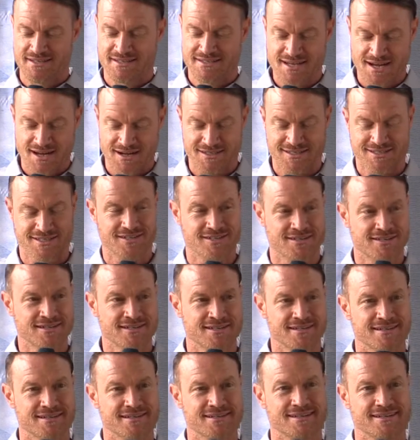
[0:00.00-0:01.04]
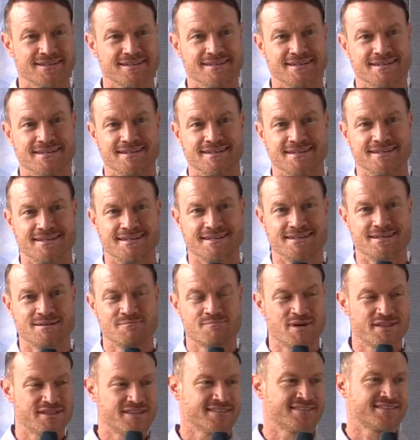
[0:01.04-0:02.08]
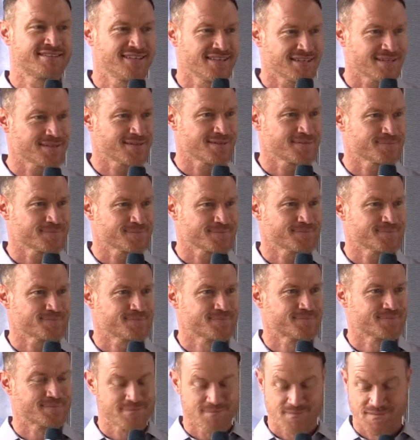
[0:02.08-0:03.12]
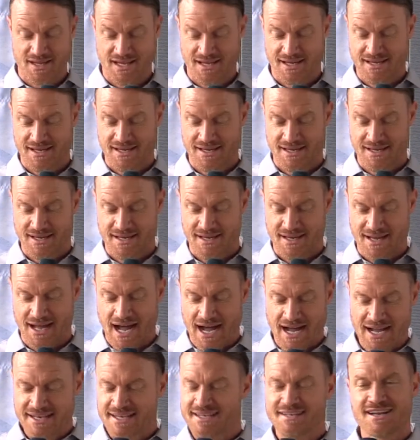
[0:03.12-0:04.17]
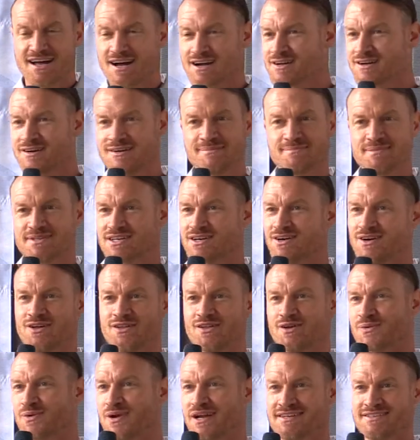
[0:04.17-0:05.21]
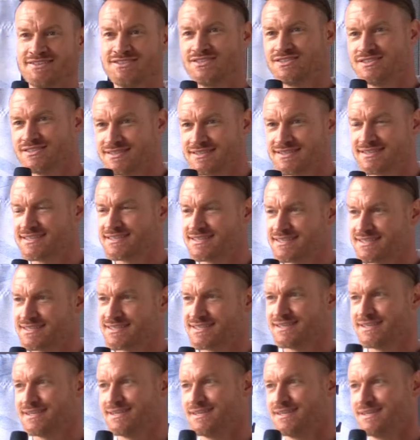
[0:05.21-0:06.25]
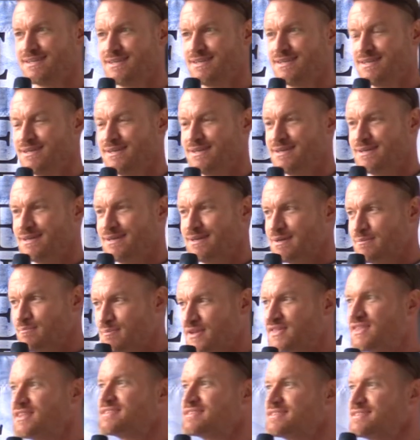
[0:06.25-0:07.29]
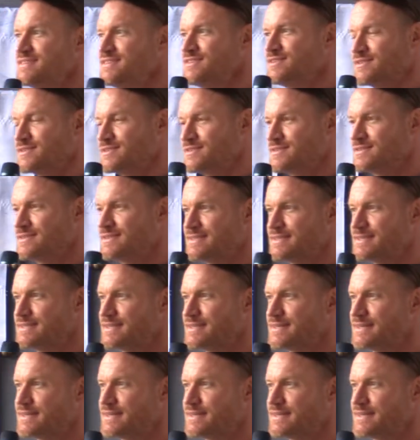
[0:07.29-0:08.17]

doctor, but the sick. I did not come to call the righteous, but the sinners.